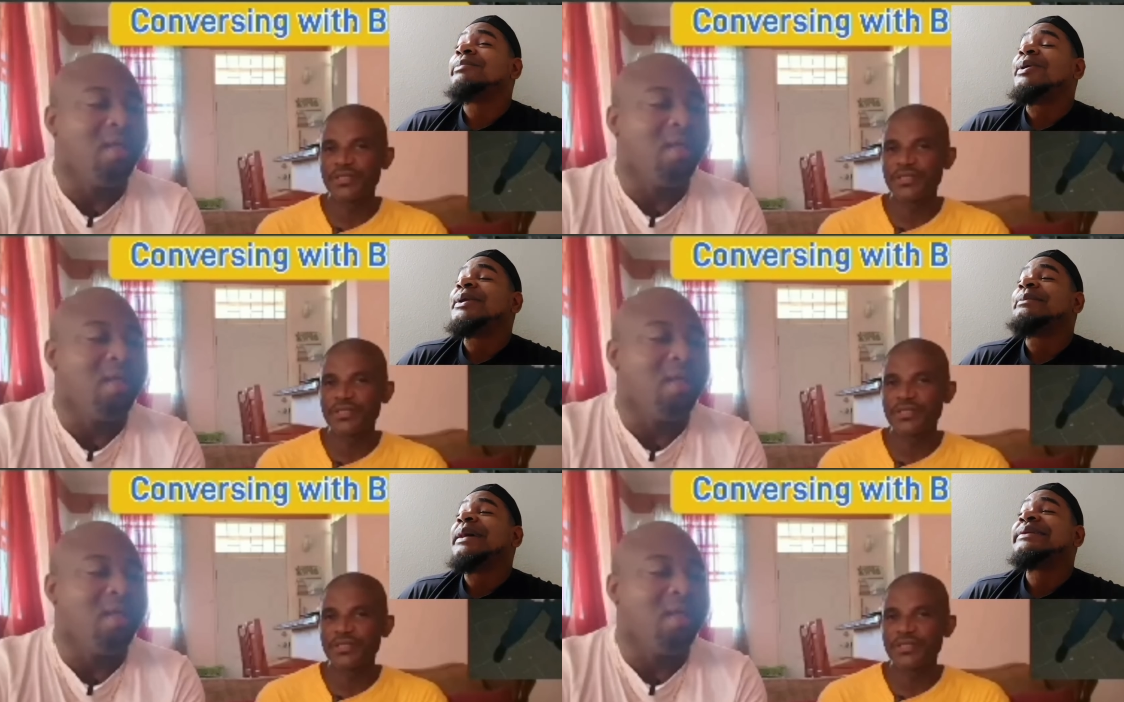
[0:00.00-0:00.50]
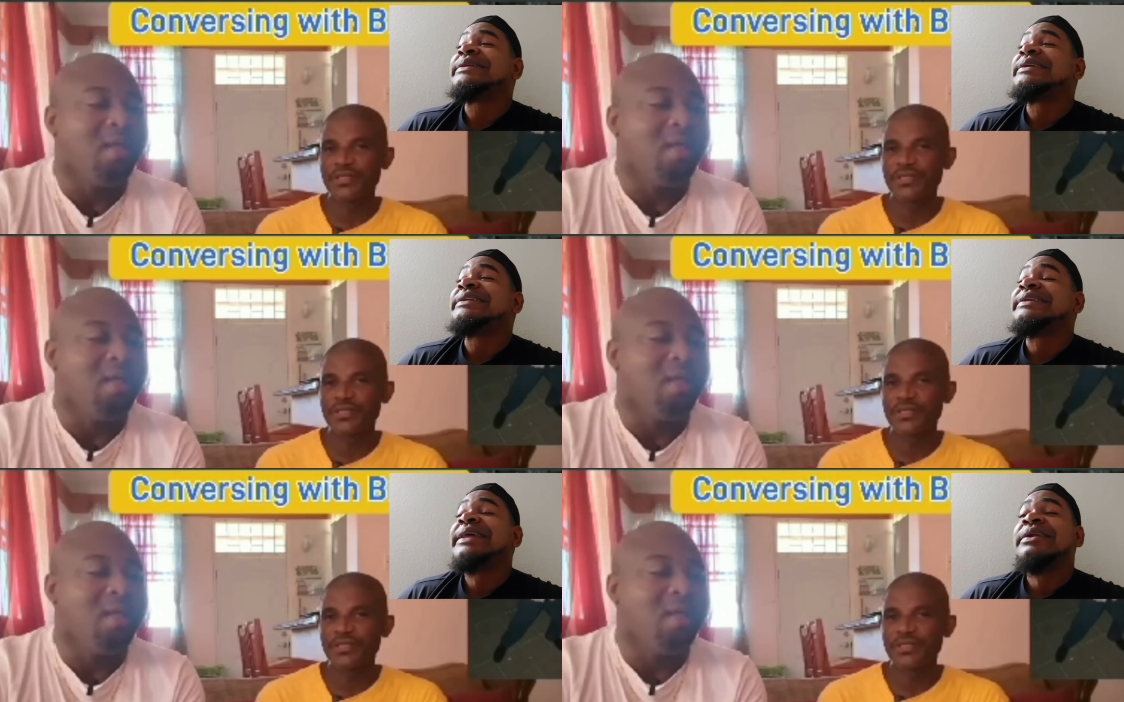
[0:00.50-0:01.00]
Speaker 1: money, man take
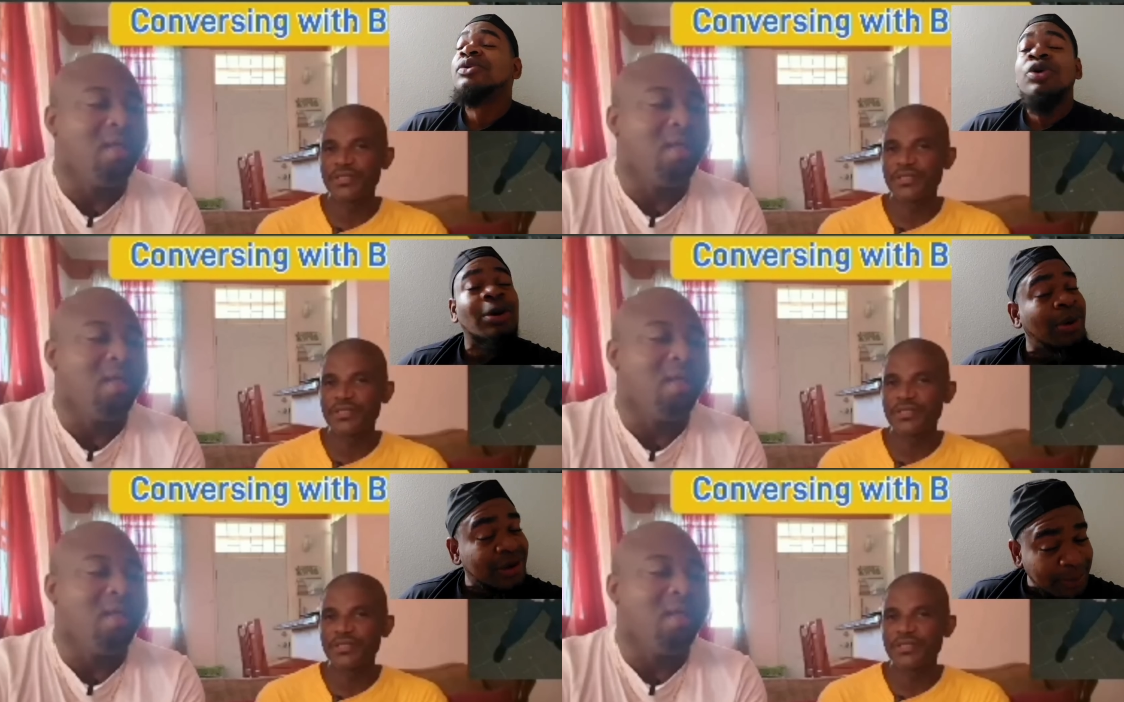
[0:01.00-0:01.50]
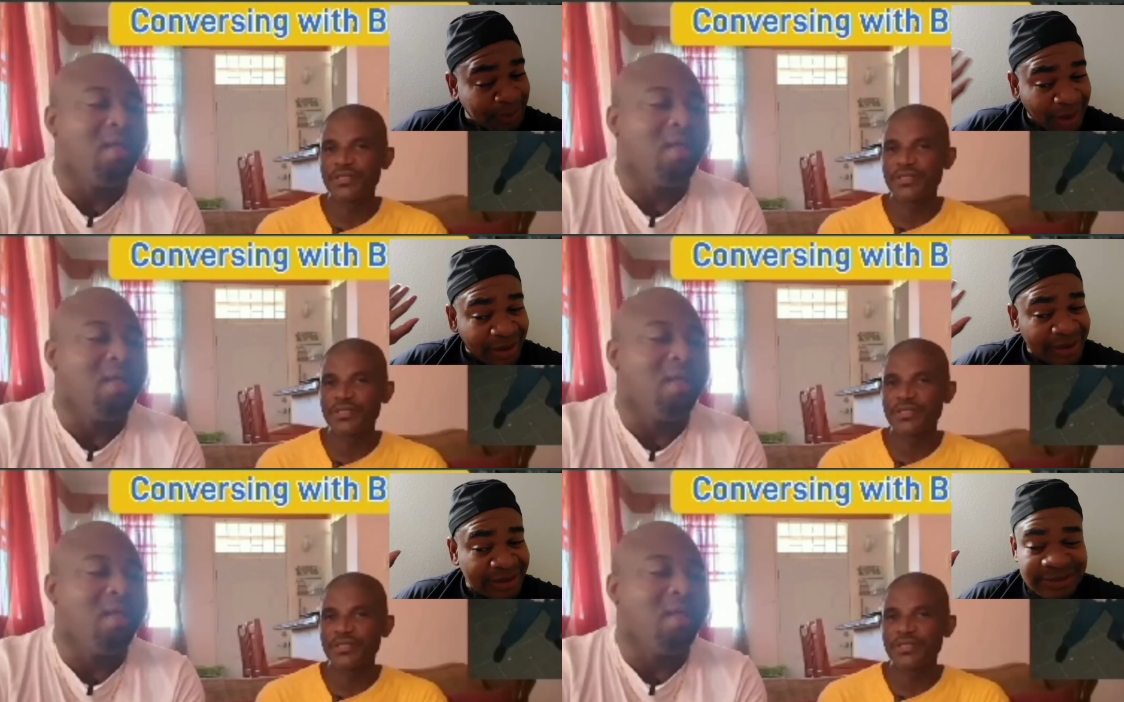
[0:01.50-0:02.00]
it and go. But
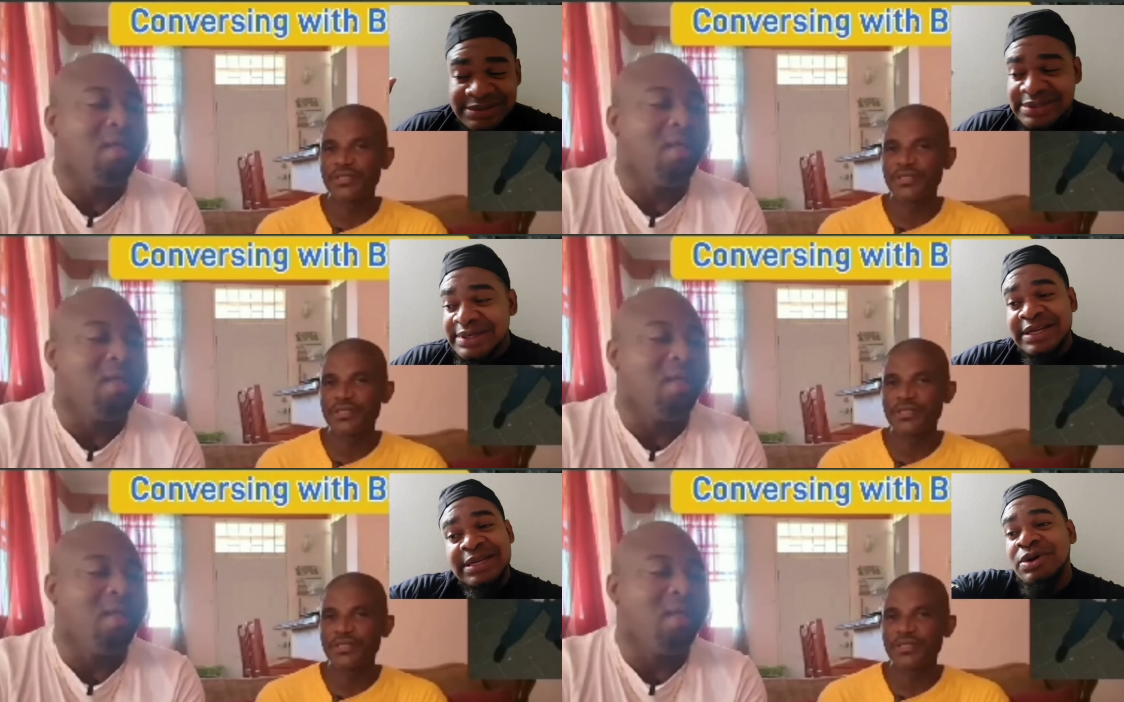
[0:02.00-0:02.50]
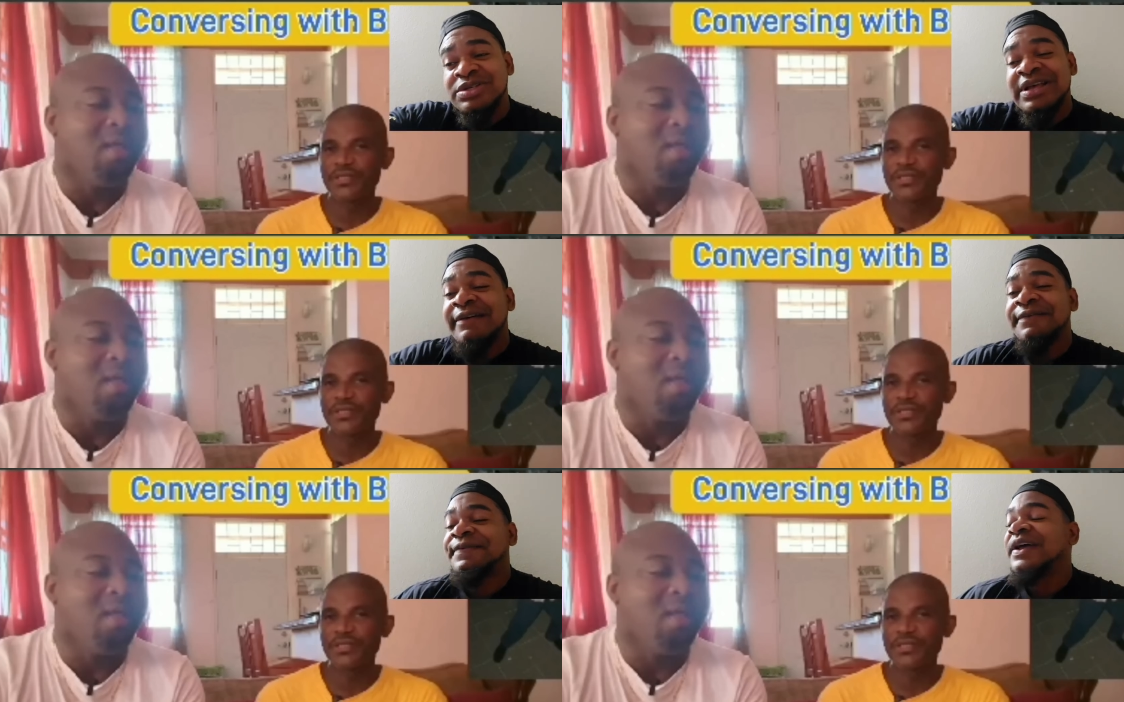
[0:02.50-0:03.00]
apparently this lady must
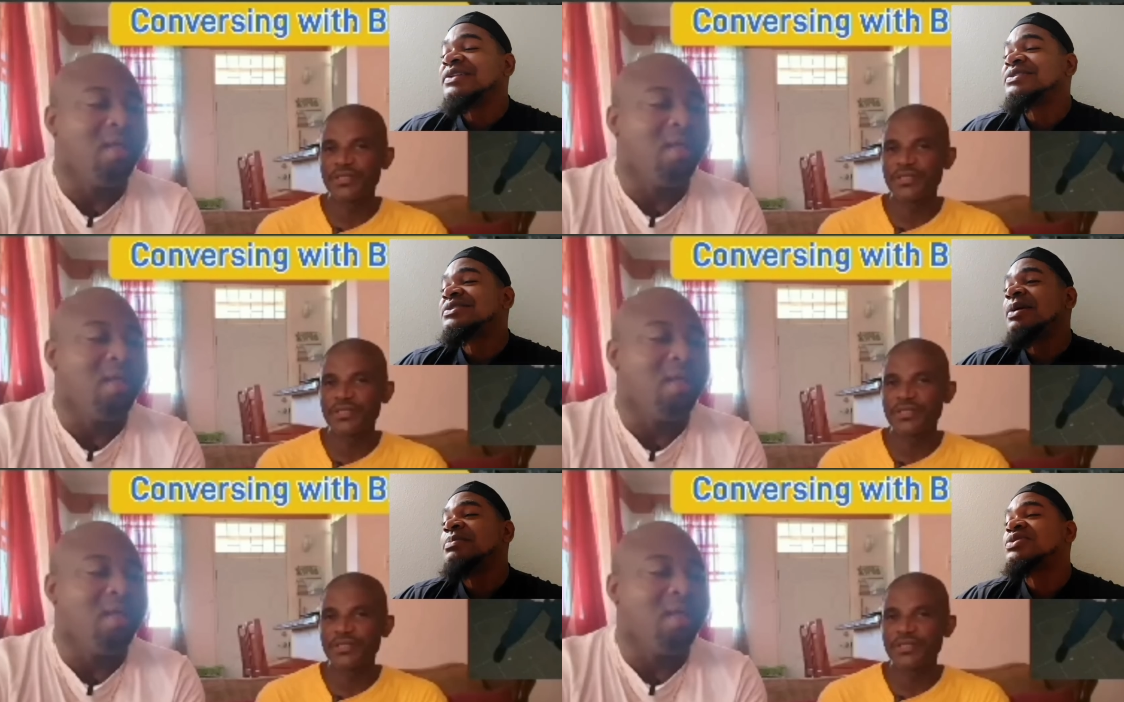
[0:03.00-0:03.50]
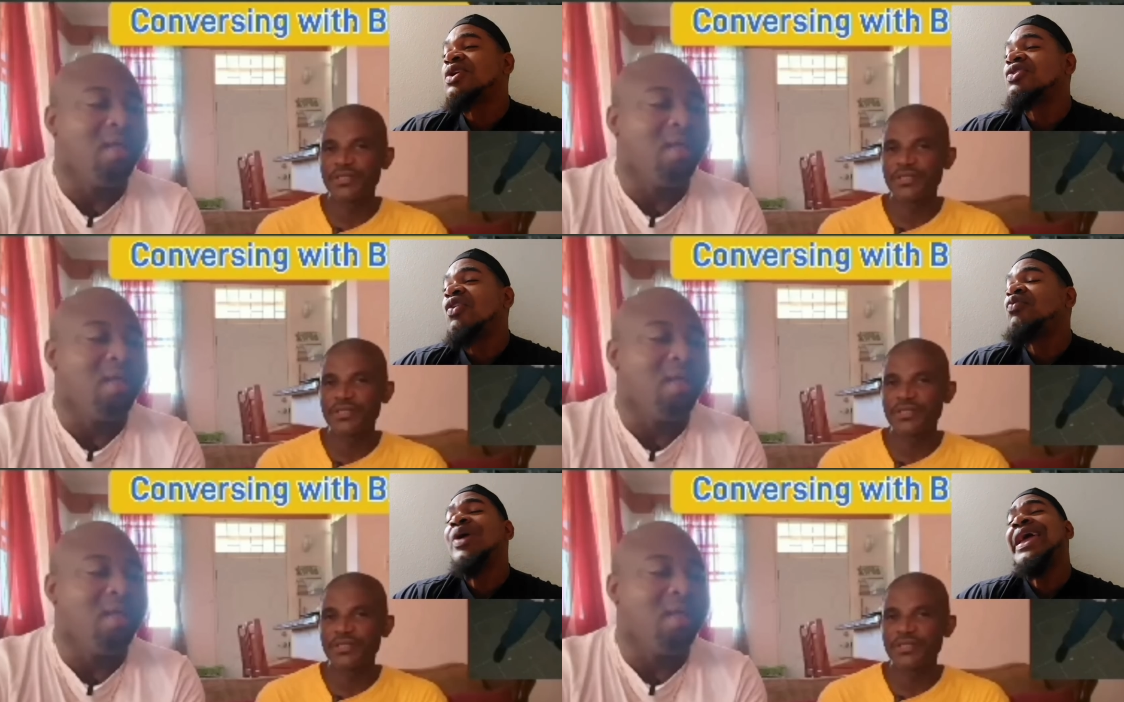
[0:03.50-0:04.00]
have felt some sort
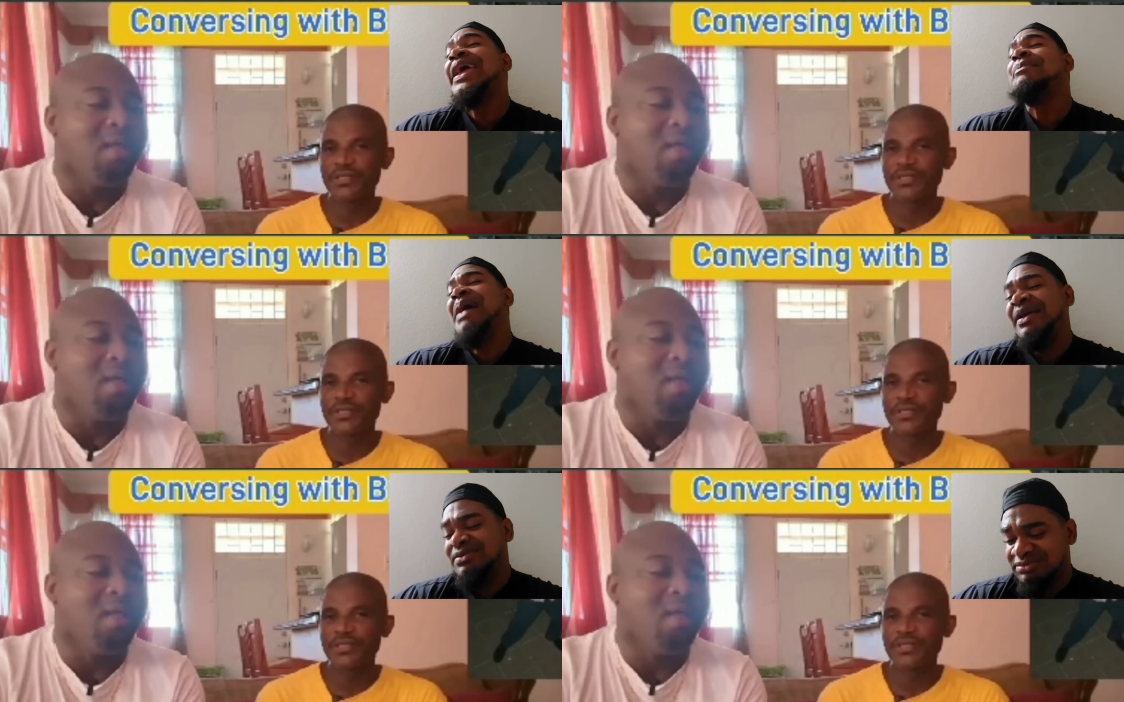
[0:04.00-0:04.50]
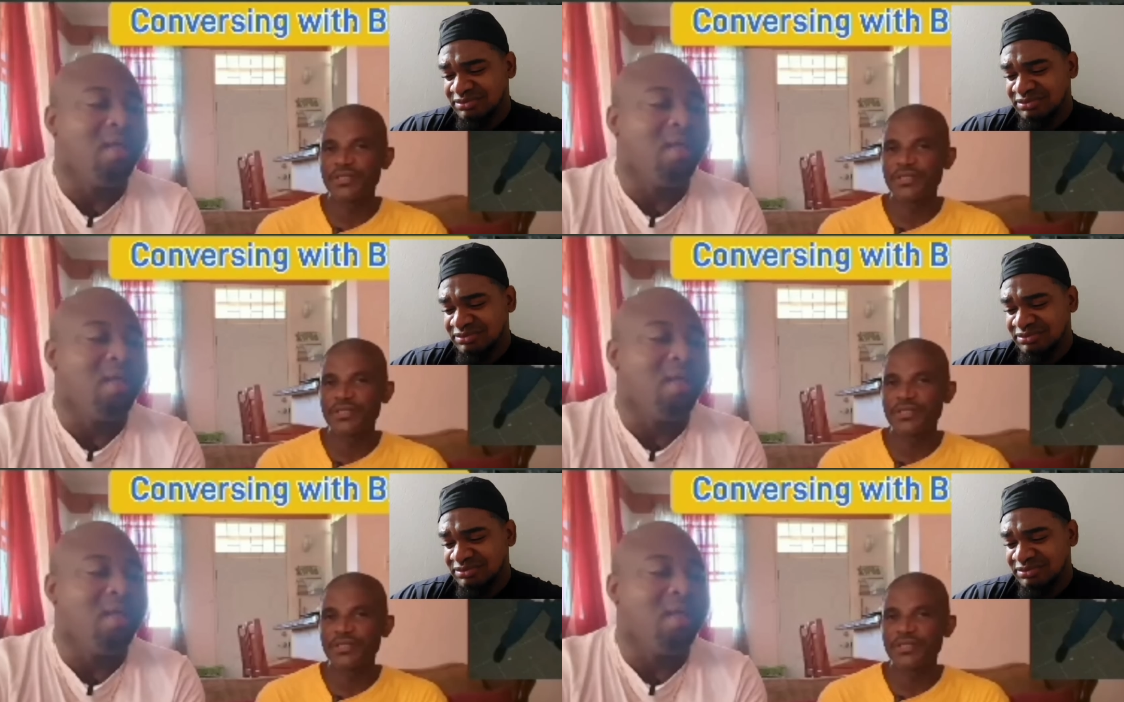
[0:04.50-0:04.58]
of way, man.